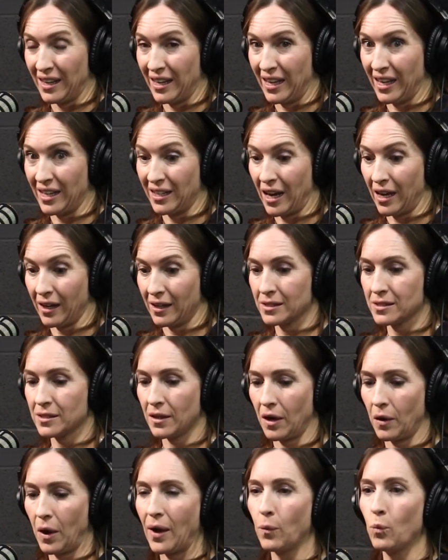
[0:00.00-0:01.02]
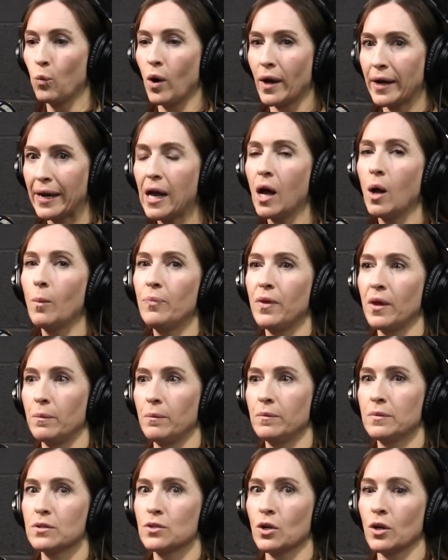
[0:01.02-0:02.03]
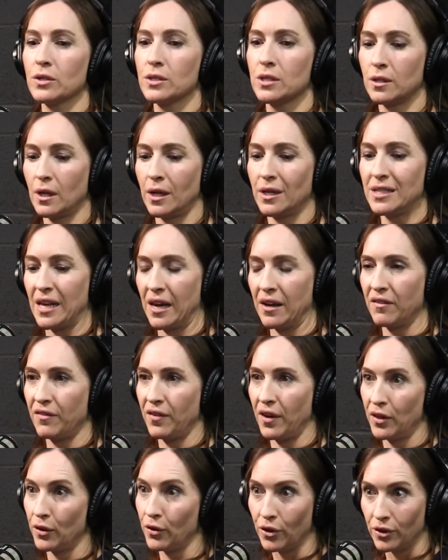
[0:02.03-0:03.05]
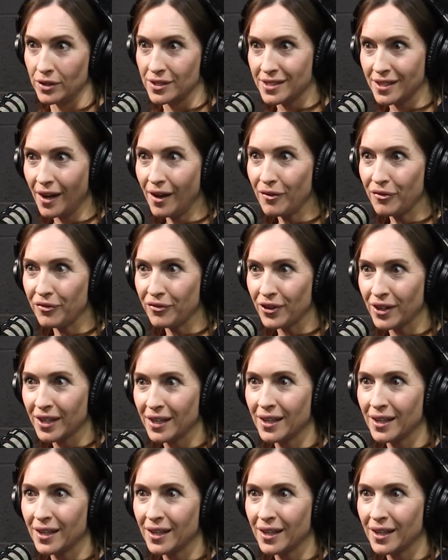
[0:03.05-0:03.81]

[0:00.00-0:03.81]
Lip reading: And because I want to help them start to identify the good stuff,